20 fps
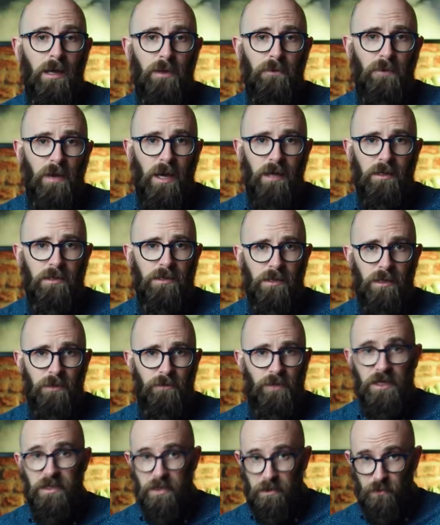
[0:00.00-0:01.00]
In fact, a
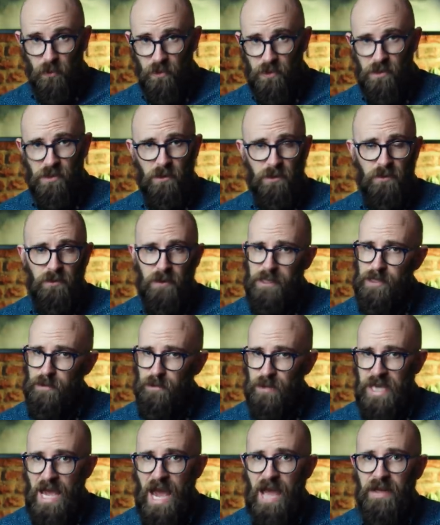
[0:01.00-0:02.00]
bloody border conflict
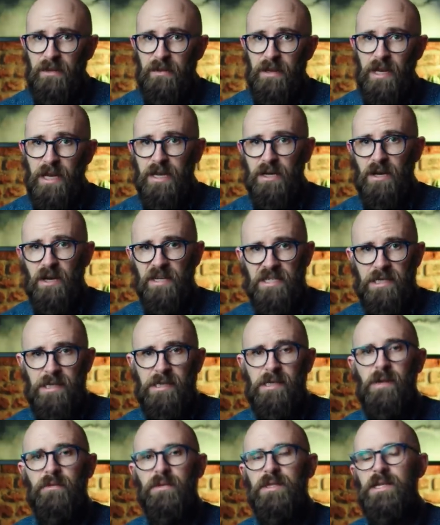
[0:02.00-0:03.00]
began in the late
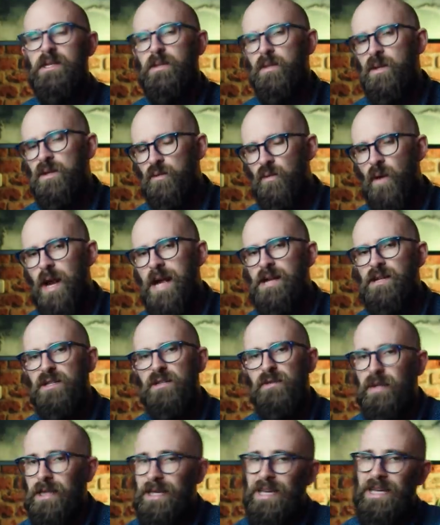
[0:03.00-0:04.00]
1970s, which
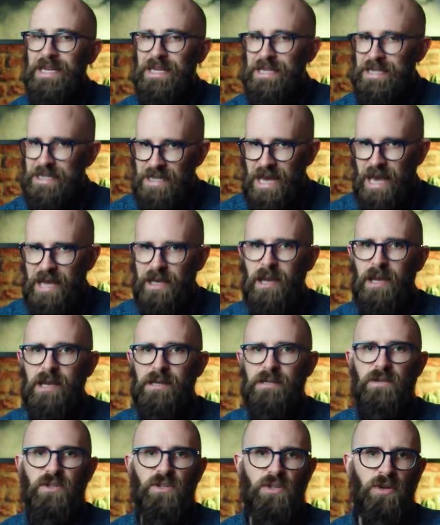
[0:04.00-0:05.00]
raged for nearly a
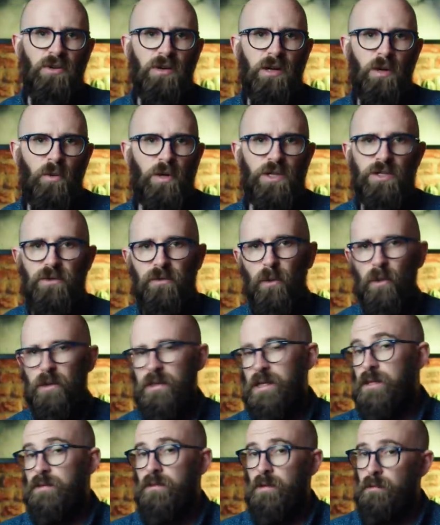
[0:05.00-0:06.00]
decade, during which
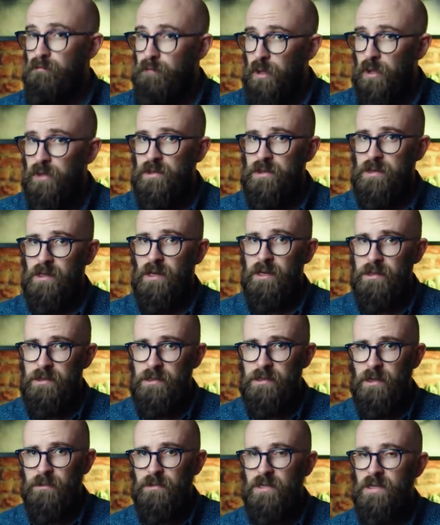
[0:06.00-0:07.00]
forces from both
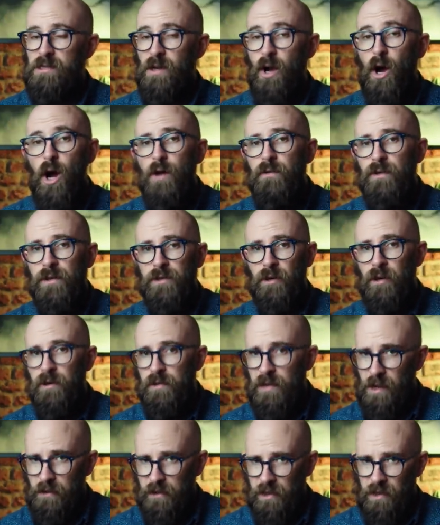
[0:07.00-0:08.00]
sides attempted to overthrow
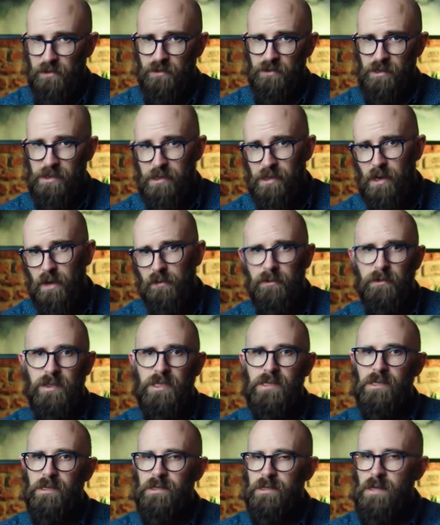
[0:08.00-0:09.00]
the other country's
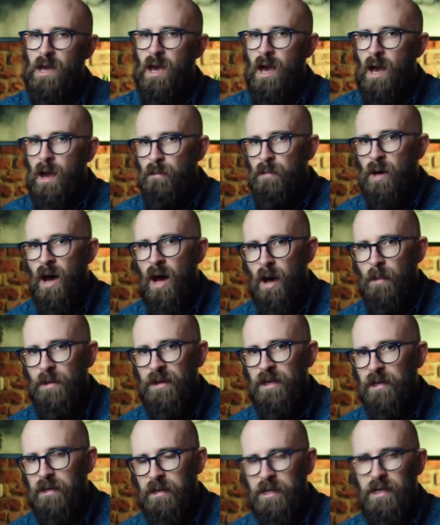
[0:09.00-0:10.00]
government and
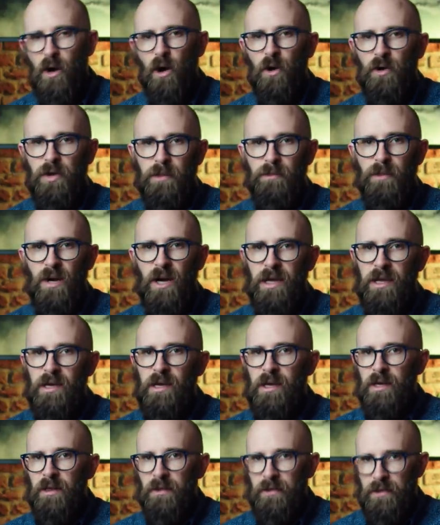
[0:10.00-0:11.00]
permanently occupy
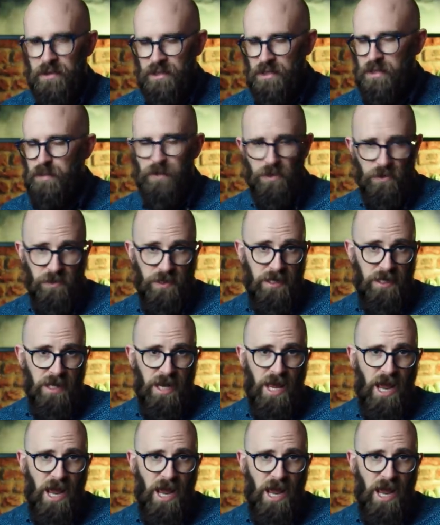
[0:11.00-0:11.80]
the disputed